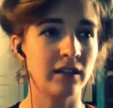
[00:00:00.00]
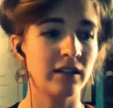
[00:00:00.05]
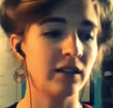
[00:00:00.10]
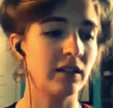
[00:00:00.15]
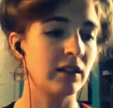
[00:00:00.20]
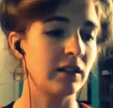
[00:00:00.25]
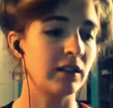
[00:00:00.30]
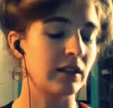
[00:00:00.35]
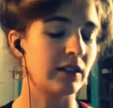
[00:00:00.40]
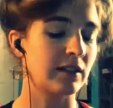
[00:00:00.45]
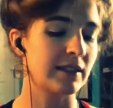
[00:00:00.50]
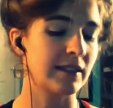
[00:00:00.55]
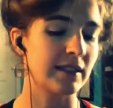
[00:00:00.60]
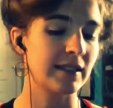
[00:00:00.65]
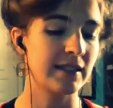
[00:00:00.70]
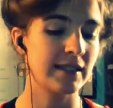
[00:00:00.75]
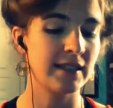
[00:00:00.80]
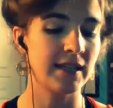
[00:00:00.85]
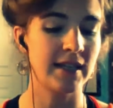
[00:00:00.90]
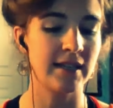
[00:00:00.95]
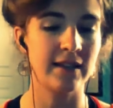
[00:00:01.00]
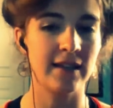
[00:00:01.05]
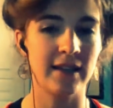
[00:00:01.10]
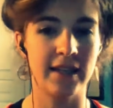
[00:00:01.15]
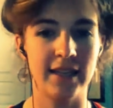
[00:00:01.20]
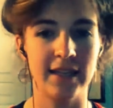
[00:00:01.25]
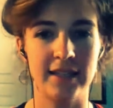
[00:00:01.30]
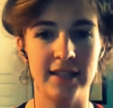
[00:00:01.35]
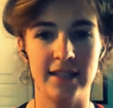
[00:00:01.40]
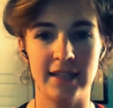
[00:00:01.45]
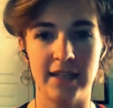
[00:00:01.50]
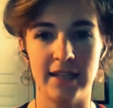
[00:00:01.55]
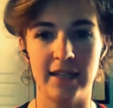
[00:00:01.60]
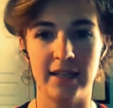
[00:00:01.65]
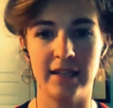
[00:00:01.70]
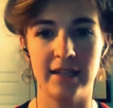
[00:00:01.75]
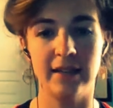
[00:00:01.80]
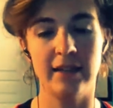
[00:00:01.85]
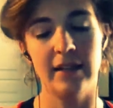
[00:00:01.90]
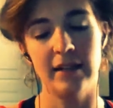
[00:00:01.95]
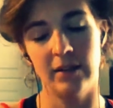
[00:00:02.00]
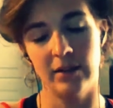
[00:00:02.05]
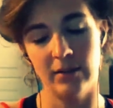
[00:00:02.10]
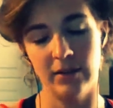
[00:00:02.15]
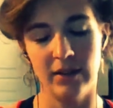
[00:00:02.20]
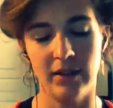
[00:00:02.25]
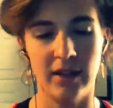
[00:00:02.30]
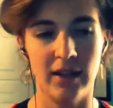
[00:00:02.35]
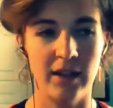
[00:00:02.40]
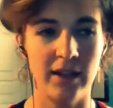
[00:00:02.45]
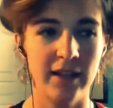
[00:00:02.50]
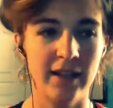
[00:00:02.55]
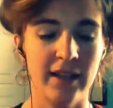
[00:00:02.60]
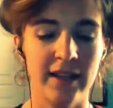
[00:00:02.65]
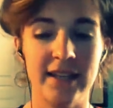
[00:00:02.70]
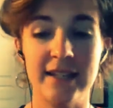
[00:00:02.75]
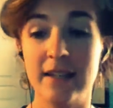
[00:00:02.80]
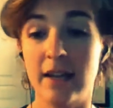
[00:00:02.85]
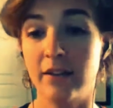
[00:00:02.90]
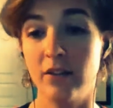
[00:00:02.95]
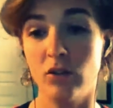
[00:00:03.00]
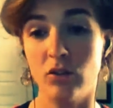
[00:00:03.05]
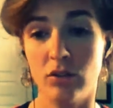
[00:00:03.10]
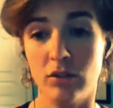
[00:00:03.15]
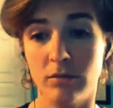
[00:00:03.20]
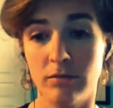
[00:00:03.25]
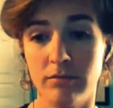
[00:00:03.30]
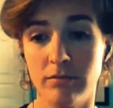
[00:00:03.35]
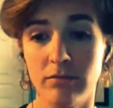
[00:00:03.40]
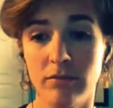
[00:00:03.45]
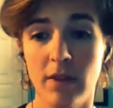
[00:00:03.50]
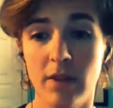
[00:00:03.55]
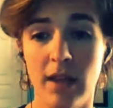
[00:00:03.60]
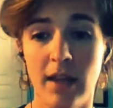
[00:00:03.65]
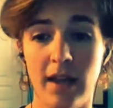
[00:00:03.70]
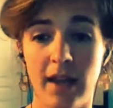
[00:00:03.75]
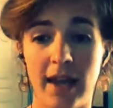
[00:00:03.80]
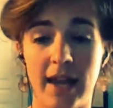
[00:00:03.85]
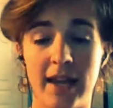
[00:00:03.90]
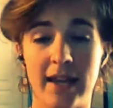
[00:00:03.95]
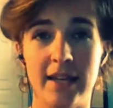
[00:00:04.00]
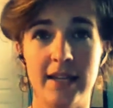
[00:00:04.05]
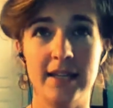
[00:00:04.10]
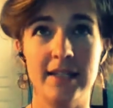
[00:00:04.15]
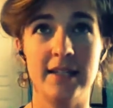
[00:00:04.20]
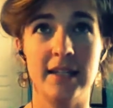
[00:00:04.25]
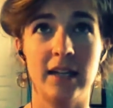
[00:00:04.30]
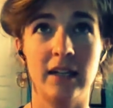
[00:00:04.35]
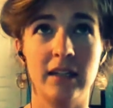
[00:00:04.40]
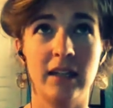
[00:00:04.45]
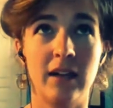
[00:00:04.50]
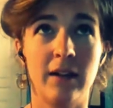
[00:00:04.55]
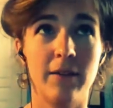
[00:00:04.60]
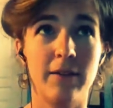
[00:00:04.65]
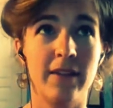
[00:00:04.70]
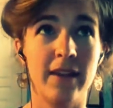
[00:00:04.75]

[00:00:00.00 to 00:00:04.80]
a little stint that he did. He's on YouTube, and he did a